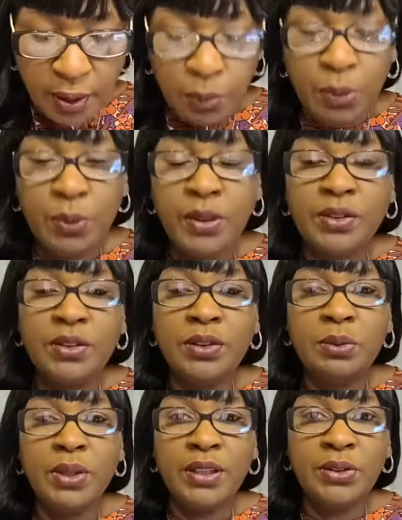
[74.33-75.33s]
We want to
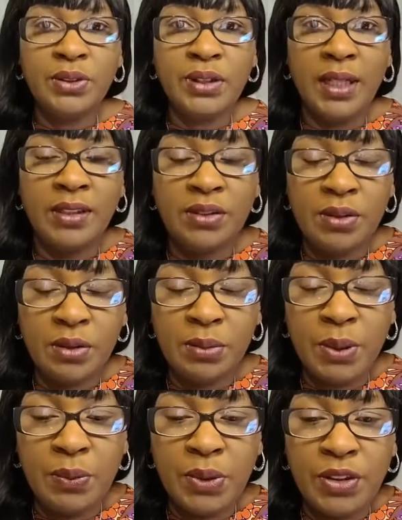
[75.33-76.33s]
do what you say do.
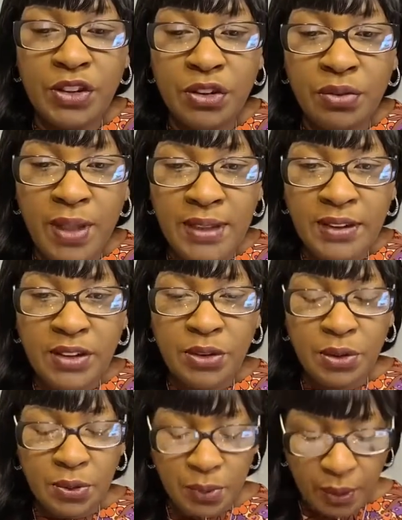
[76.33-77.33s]
We want to trust
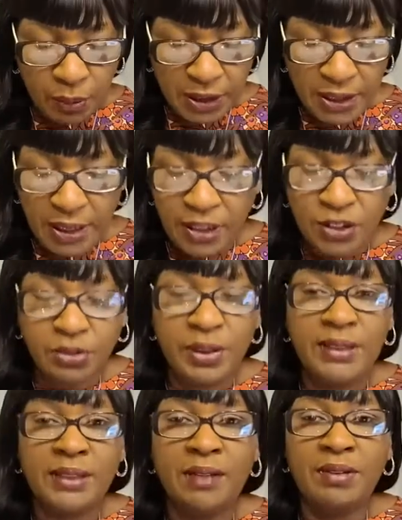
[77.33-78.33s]
you when we can't
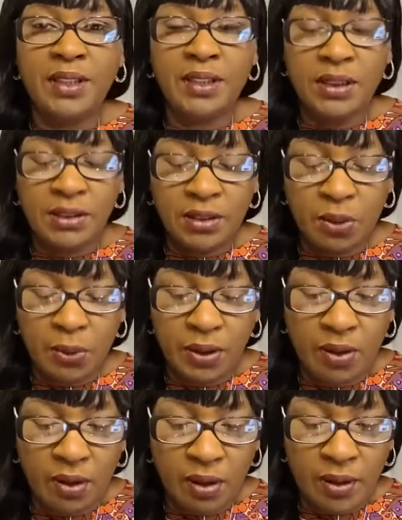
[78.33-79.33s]
trace everything that's
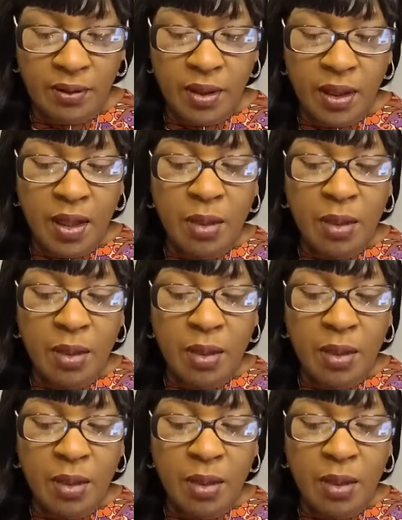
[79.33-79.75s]
going on.